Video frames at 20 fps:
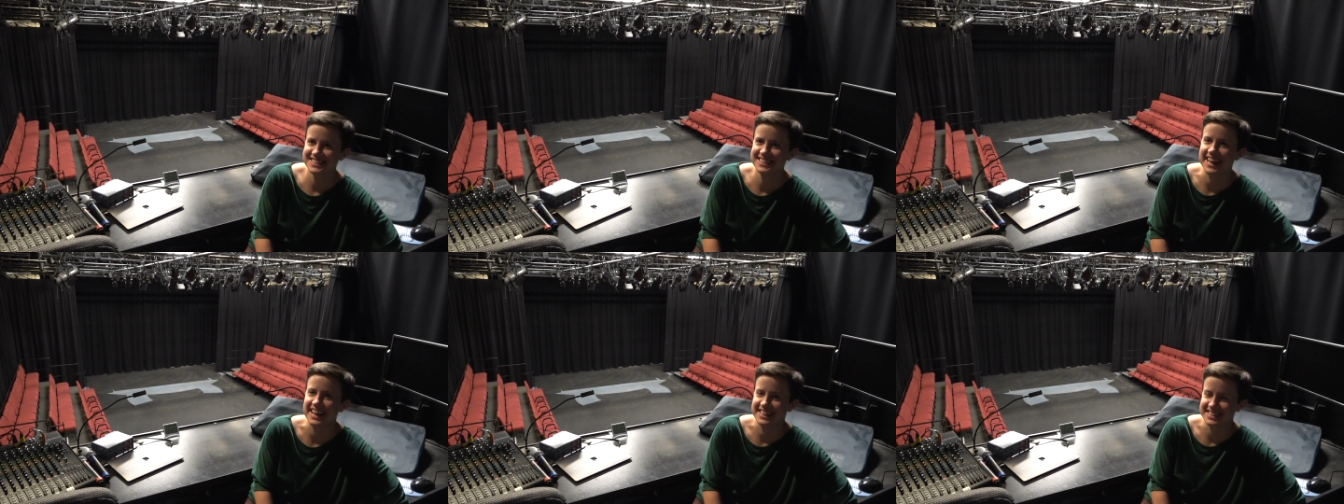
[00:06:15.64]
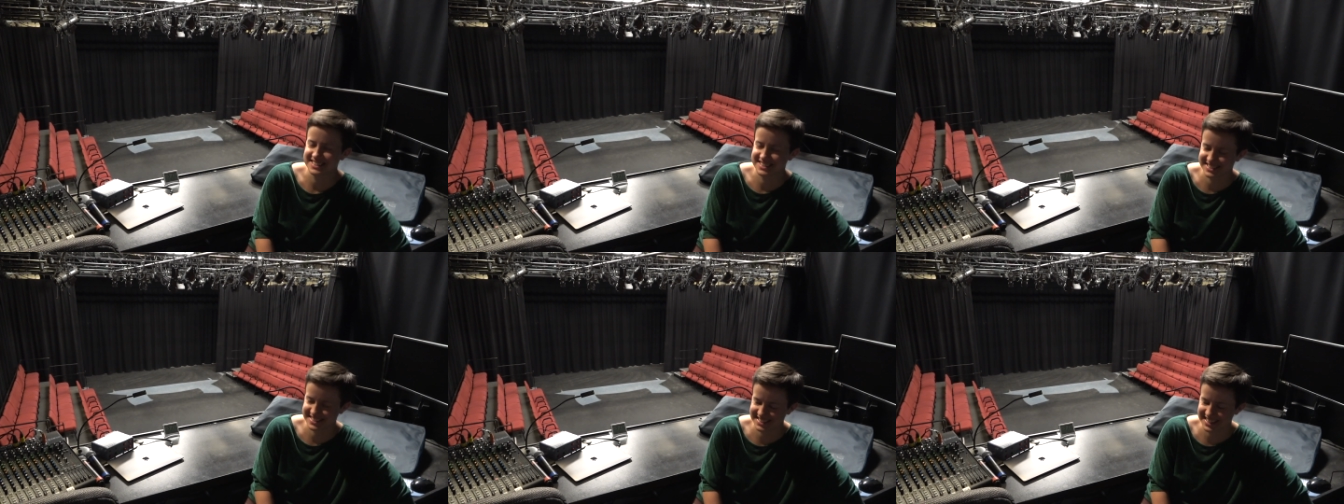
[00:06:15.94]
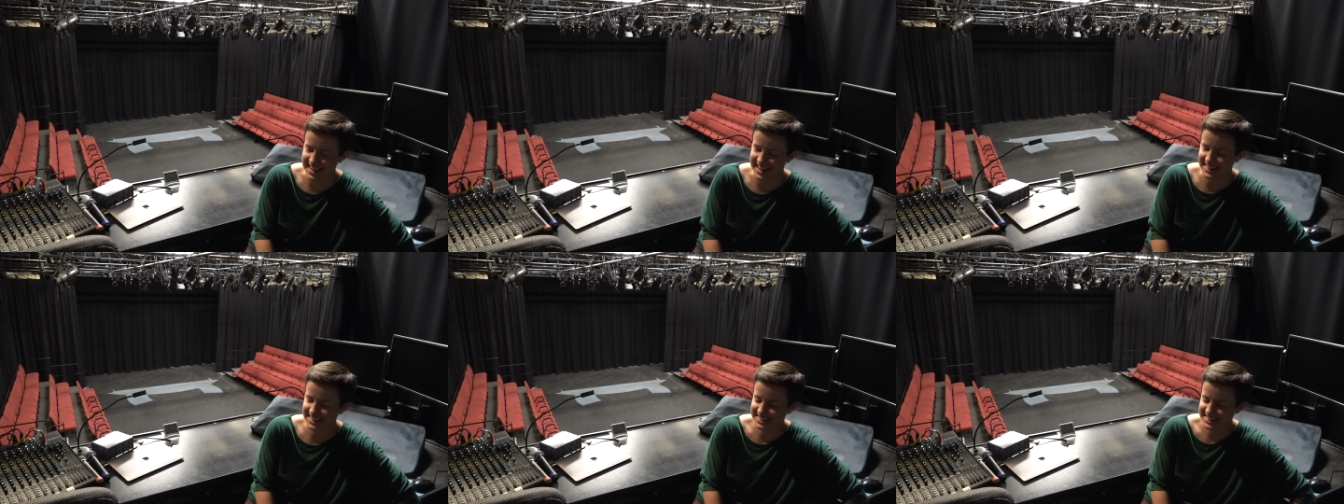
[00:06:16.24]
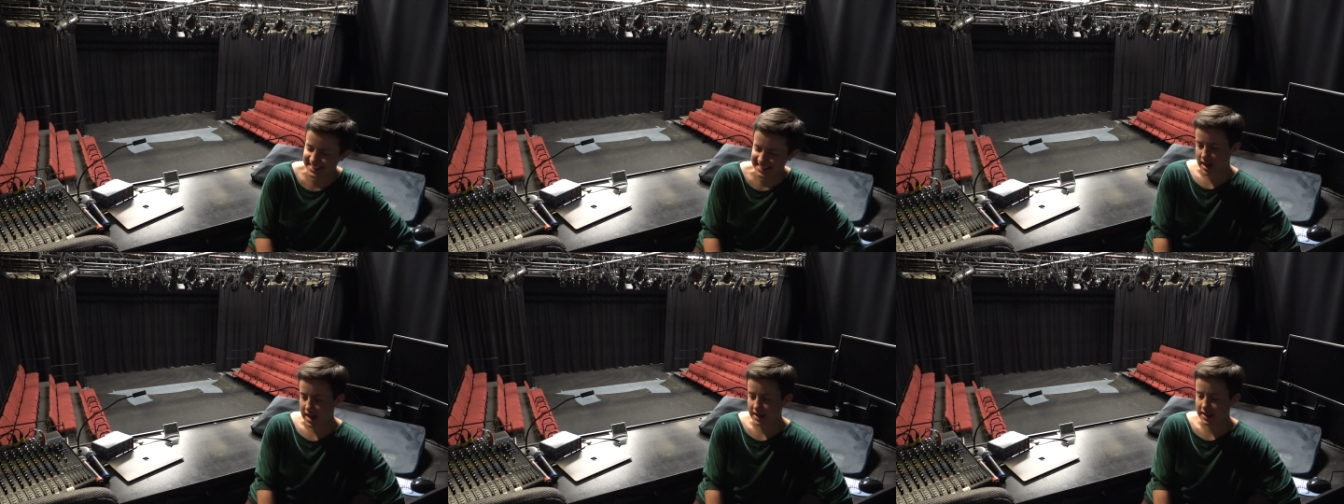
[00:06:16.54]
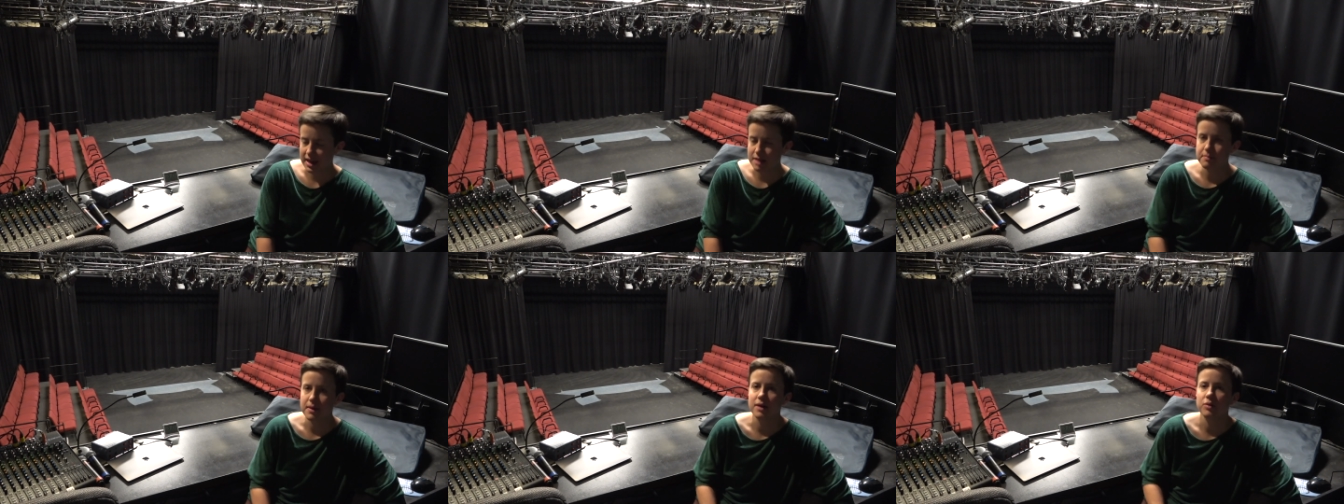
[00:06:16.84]
Yes, yeah. I
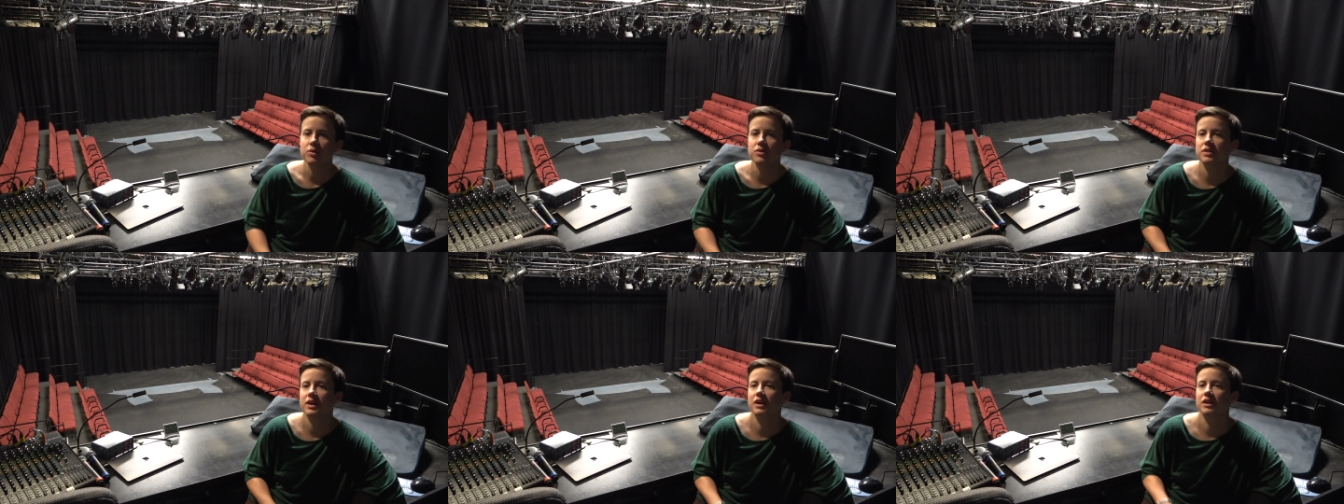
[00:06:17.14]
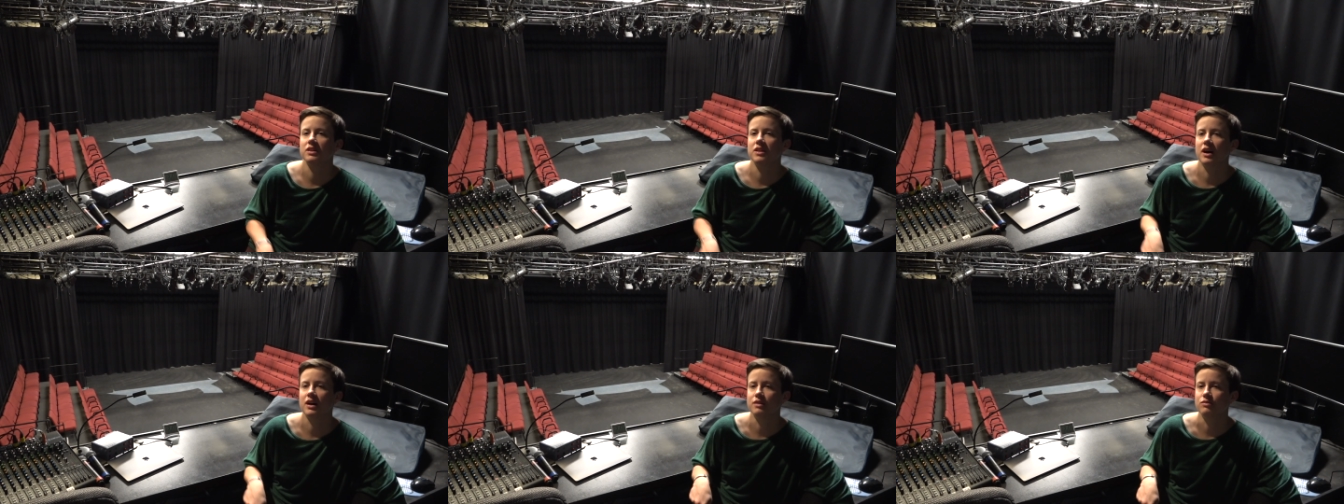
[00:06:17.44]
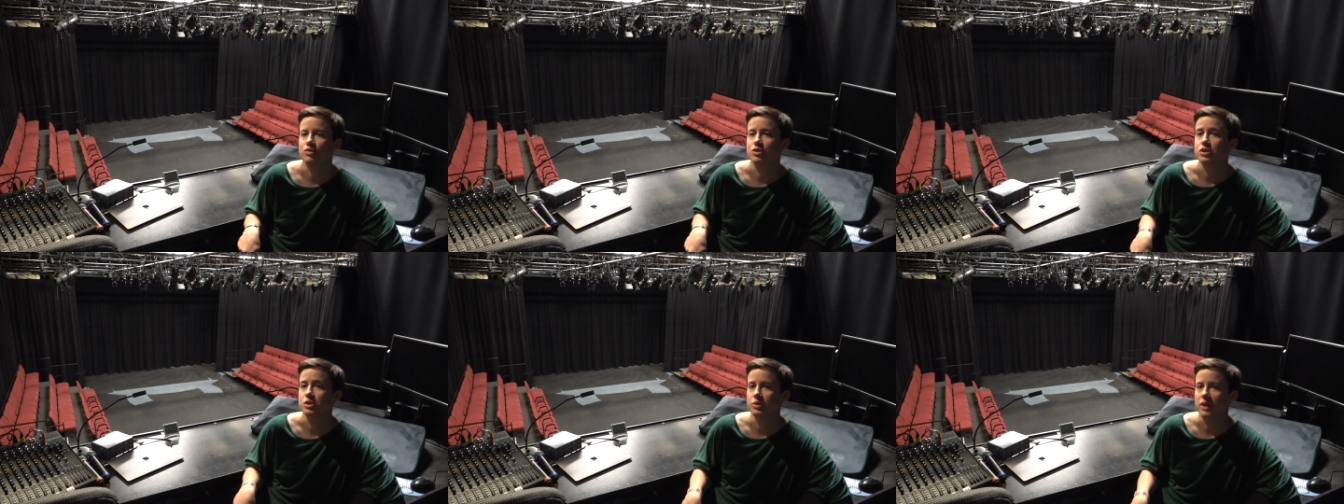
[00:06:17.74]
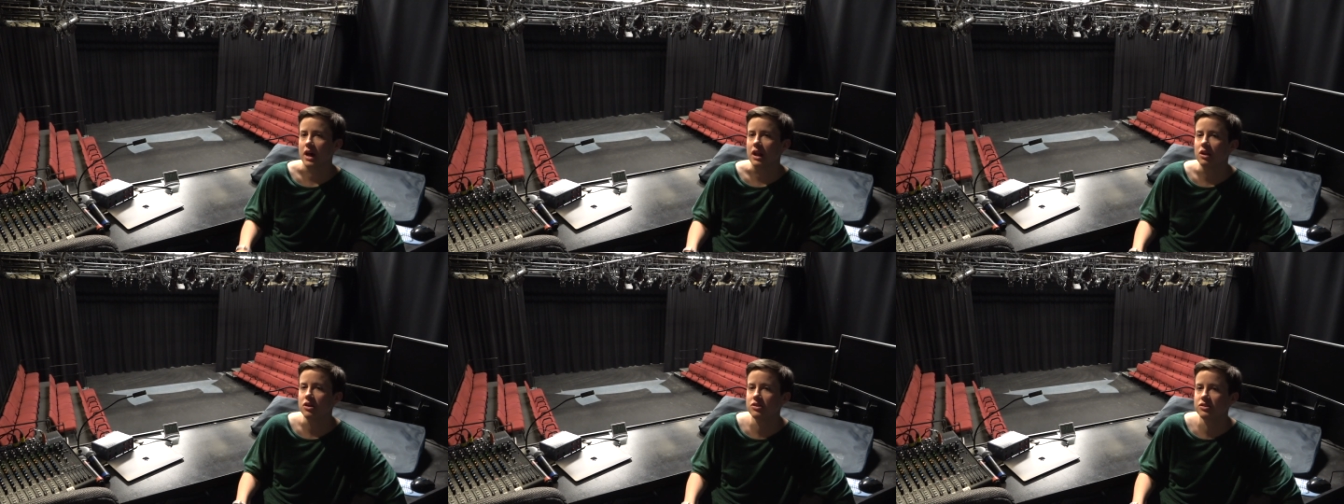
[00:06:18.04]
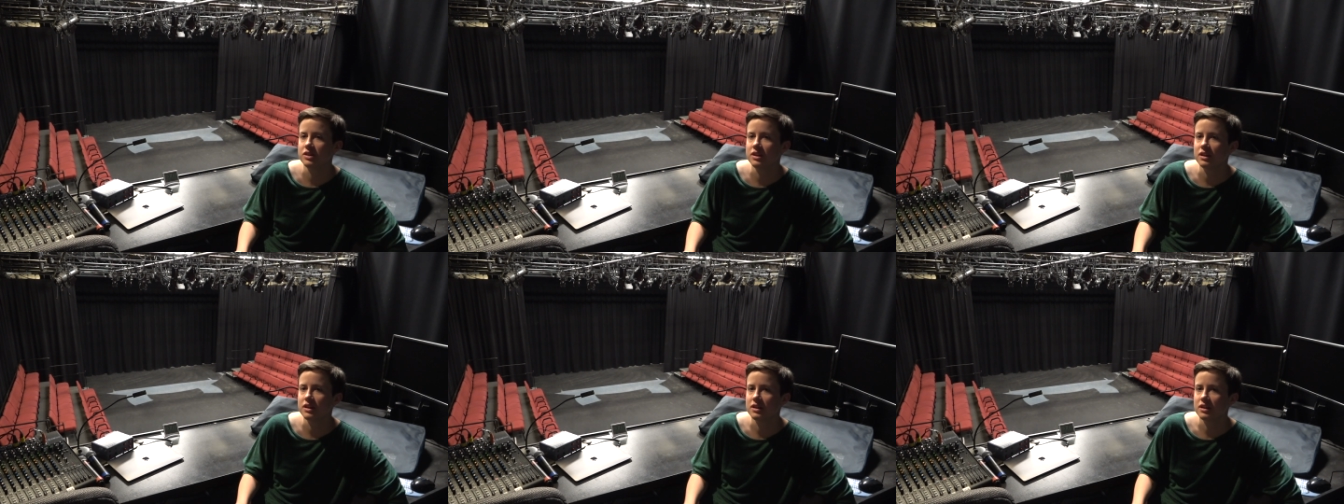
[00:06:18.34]
came back with like a lot of renewed
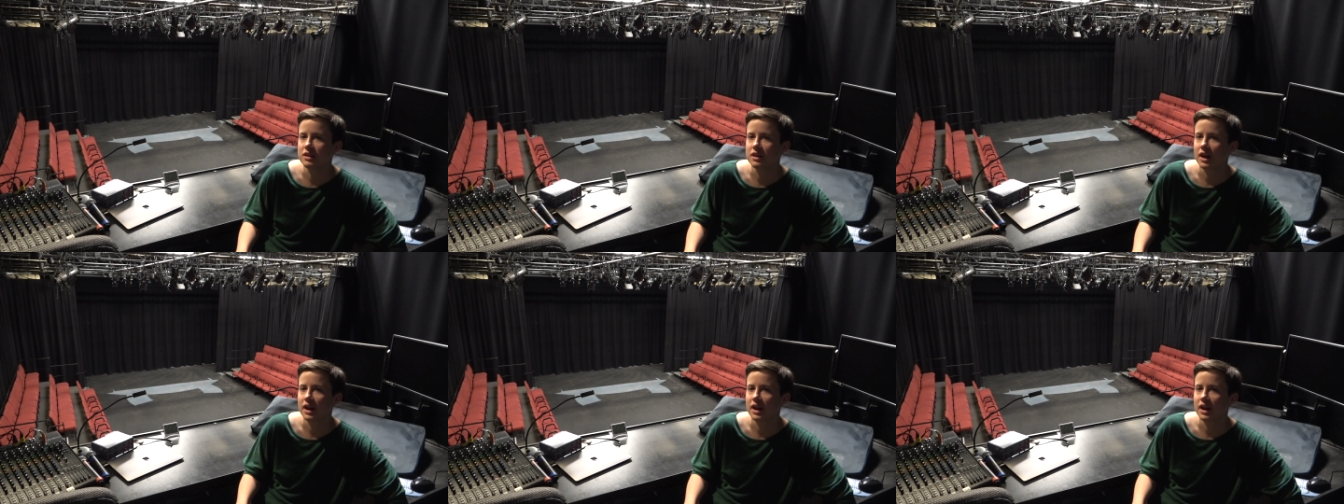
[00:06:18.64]
energy,